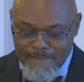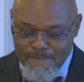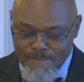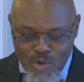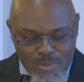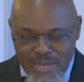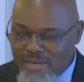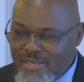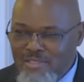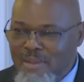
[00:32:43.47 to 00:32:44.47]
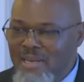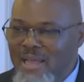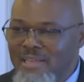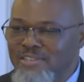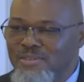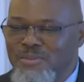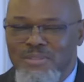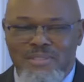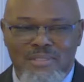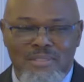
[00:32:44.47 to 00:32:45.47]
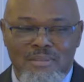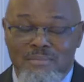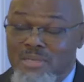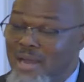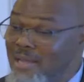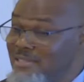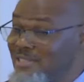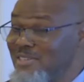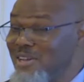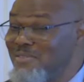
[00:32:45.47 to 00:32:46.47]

Nobody else may like you, but God still loves